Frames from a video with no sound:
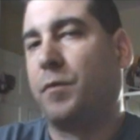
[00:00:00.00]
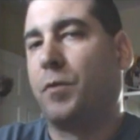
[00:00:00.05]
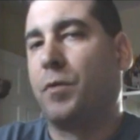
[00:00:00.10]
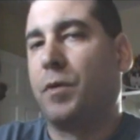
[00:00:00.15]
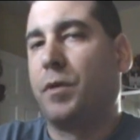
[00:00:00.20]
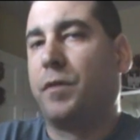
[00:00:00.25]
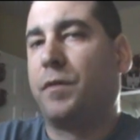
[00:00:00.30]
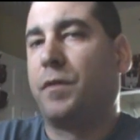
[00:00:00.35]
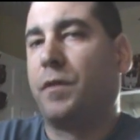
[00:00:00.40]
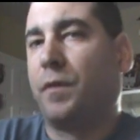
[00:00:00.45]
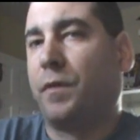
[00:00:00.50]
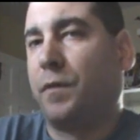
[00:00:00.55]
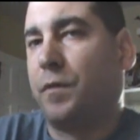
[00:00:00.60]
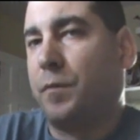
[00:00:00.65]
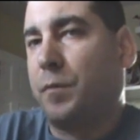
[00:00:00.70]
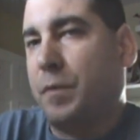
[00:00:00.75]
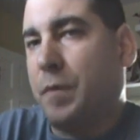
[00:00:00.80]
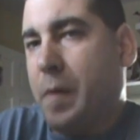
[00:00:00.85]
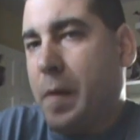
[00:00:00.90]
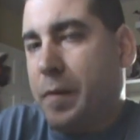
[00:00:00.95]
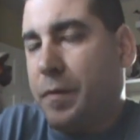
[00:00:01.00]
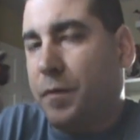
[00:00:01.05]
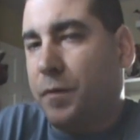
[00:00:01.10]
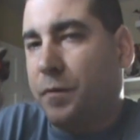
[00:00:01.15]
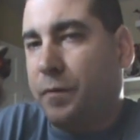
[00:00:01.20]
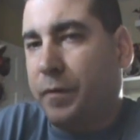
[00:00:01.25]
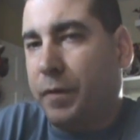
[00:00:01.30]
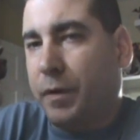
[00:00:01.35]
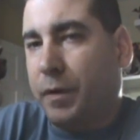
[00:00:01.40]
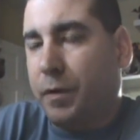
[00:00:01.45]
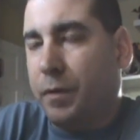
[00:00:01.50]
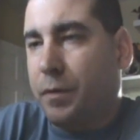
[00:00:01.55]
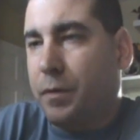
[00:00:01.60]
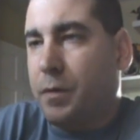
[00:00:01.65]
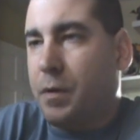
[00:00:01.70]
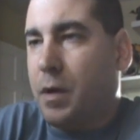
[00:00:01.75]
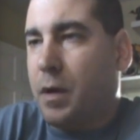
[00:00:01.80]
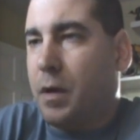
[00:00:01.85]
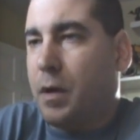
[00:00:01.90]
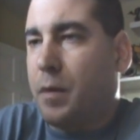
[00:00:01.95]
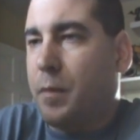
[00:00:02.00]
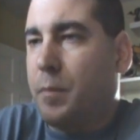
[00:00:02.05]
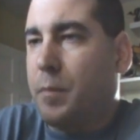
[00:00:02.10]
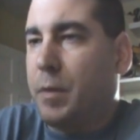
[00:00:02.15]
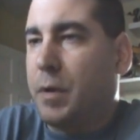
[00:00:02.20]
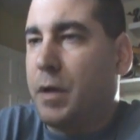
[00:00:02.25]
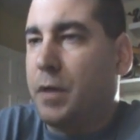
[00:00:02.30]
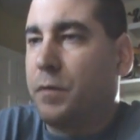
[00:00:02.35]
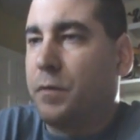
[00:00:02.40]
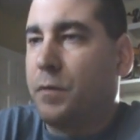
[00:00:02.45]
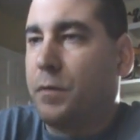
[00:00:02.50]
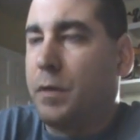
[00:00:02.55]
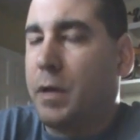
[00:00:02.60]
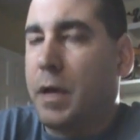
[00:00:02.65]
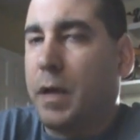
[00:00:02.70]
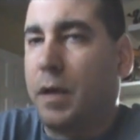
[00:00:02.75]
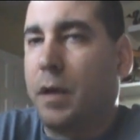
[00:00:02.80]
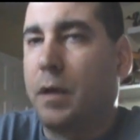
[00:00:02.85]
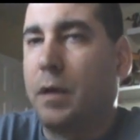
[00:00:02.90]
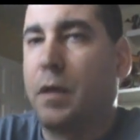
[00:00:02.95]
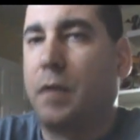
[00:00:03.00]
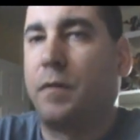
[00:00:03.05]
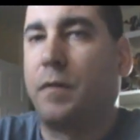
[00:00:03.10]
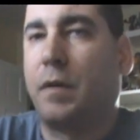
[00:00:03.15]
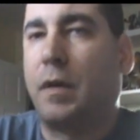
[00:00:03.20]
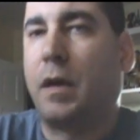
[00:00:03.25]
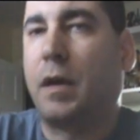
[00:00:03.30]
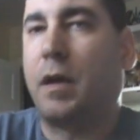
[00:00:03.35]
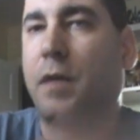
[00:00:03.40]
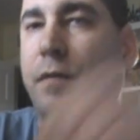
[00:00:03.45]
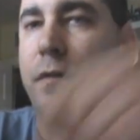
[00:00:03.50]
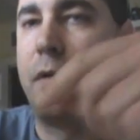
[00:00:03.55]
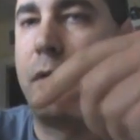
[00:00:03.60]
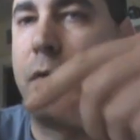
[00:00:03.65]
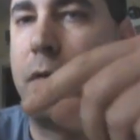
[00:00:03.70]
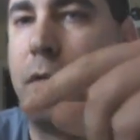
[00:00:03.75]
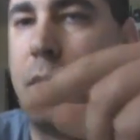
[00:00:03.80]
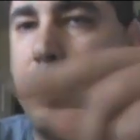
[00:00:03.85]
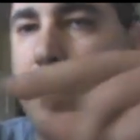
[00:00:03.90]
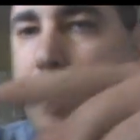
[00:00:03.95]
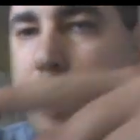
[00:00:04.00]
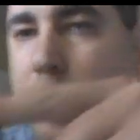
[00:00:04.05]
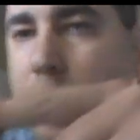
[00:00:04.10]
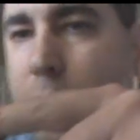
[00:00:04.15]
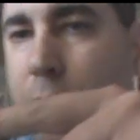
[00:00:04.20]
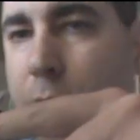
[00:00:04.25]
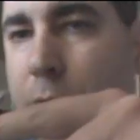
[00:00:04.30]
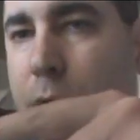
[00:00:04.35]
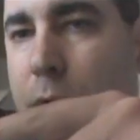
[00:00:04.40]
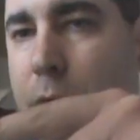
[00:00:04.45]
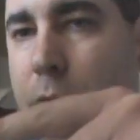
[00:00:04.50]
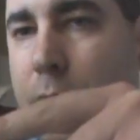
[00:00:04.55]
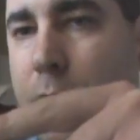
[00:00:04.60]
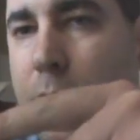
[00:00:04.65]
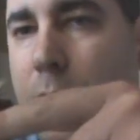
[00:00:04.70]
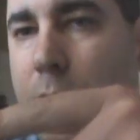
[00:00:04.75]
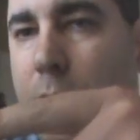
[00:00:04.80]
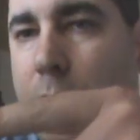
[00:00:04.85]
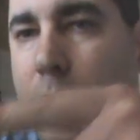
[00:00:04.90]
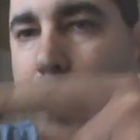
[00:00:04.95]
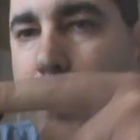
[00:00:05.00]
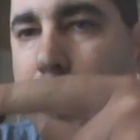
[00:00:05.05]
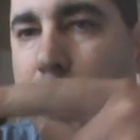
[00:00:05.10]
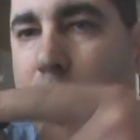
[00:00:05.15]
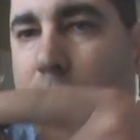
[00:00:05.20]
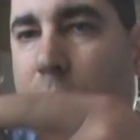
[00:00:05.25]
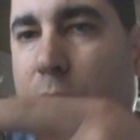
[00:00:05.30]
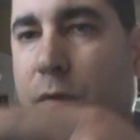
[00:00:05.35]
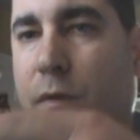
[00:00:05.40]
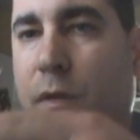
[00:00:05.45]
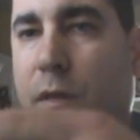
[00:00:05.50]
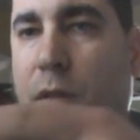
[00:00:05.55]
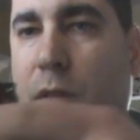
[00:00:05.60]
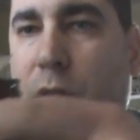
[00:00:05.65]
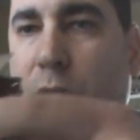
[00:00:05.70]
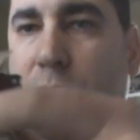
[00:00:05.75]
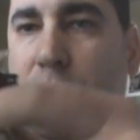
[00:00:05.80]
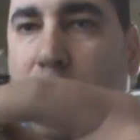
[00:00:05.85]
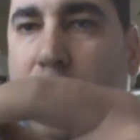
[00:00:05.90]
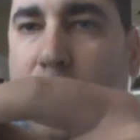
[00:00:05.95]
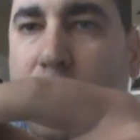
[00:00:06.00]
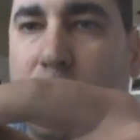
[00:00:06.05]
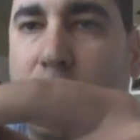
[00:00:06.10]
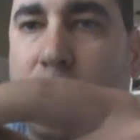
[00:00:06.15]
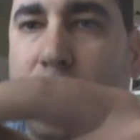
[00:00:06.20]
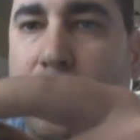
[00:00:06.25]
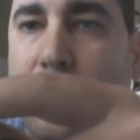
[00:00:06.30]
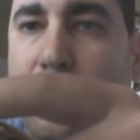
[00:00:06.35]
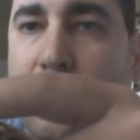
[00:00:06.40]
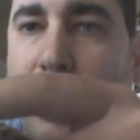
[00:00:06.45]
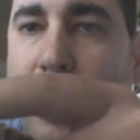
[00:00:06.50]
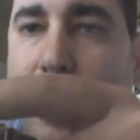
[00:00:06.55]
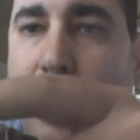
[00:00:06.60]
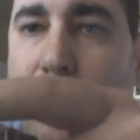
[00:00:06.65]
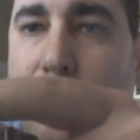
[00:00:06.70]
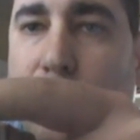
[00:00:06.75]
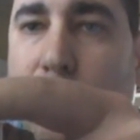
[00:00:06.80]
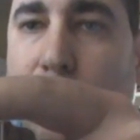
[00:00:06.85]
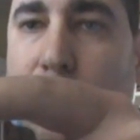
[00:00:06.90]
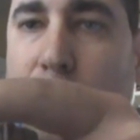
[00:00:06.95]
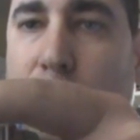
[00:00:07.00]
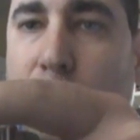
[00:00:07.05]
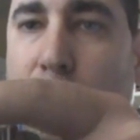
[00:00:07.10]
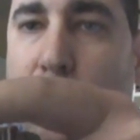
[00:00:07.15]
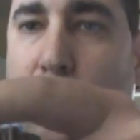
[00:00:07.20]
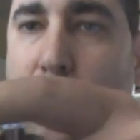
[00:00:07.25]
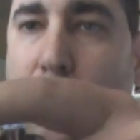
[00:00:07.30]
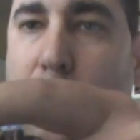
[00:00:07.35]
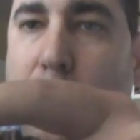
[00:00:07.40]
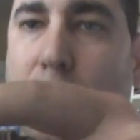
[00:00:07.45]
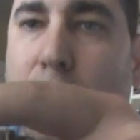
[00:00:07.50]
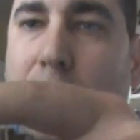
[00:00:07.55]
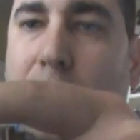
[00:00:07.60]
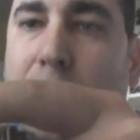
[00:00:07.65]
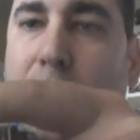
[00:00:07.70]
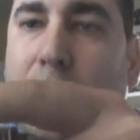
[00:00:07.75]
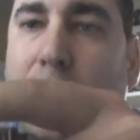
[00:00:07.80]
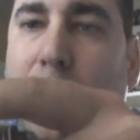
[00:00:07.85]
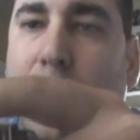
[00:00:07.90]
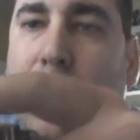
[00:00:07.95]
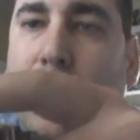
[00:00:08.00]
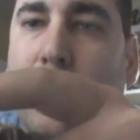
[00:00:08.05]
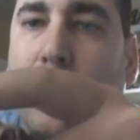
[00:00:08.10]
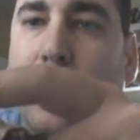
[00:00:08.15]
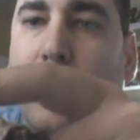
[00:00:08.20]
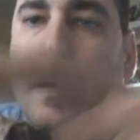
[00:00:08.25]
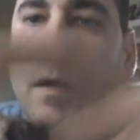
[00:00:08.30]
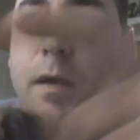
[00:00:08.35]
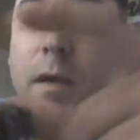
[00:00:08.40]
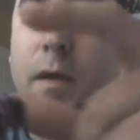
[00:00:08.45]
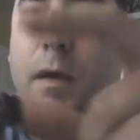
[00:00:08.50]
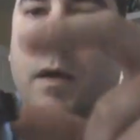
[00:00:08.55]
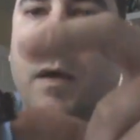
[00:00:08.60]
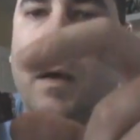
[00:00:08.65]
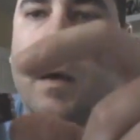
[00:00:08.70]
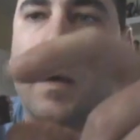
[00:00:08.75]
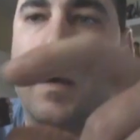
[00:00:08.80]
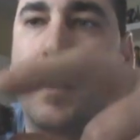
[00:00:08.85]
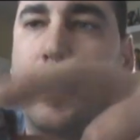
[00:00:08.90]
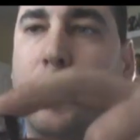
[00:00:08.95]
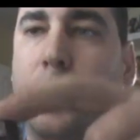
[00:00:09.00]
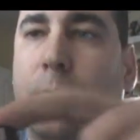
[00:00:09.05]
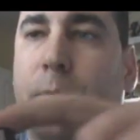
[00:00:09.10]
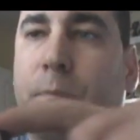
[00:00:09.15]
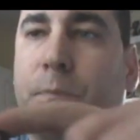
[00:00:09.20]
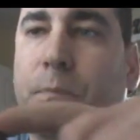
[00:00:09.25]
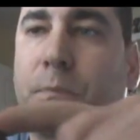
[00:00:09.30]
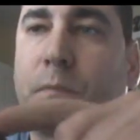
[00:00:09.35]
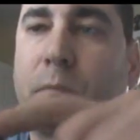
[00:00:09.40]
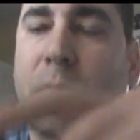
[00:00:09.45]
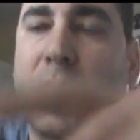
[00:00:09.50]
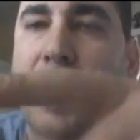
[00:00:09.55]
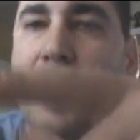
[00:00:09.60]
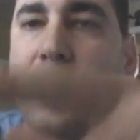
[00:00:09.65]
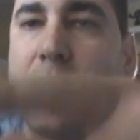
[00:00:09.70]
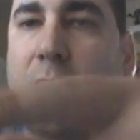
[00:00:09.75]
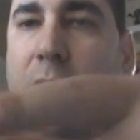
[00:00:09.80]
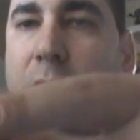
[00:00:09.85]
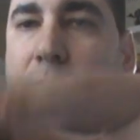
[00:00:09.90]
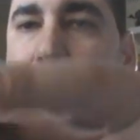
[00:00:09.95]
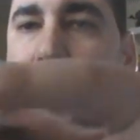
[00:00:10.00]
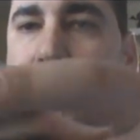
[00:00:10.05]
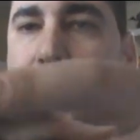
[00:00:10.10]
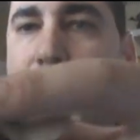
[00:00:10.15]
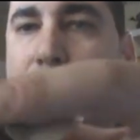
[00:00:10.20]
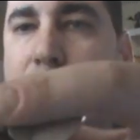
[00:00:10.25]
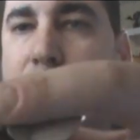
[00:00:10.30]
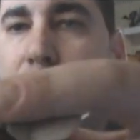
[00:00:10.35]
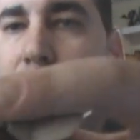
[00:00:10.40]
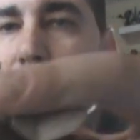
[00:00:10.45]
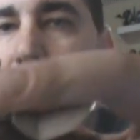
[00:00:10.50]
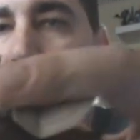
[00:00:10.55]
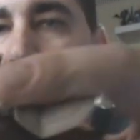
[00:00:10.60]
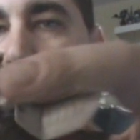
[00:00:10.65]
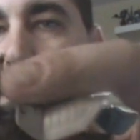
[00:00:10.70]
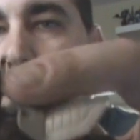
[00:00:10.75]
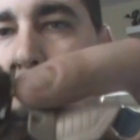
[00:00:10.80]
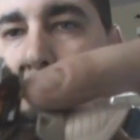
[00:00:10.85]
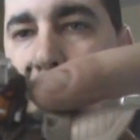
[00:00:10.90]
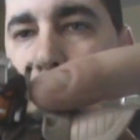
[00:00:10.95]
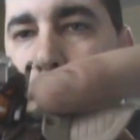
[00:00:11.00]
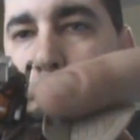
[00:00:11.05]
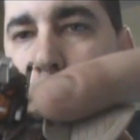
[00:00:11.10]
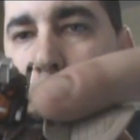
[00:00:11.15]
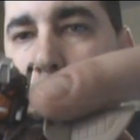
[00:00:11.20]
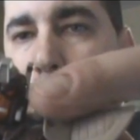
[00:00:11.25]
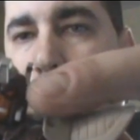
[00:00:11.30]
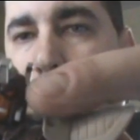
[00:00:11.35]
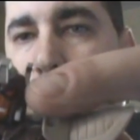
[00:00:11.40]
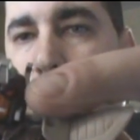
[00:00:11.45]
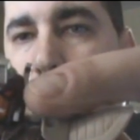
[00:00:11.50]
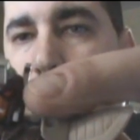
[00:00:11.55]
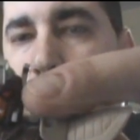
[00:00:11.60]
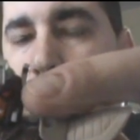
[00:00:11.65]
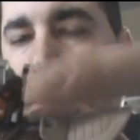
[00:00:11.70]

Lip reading: criticisms about this figure, but I do like it. And like I said earlier, you can see that the chest is more gorilla-like, and even the